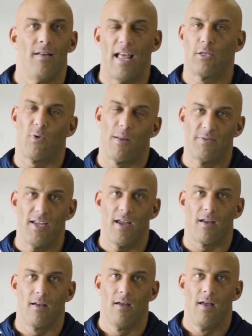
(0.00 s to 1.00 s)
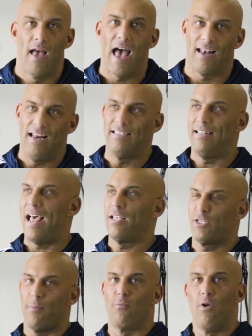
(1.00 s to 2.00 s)
That's what I'm saying. At least it
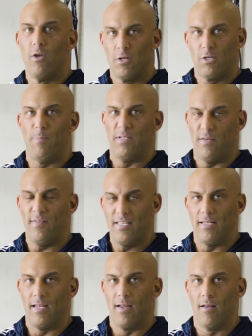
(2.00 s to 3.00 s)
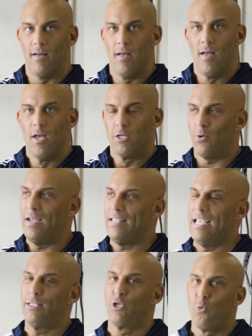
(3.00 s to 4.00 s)
has some specificity. So
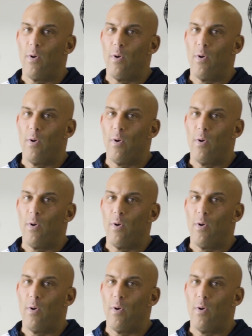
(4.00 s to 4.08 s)
it's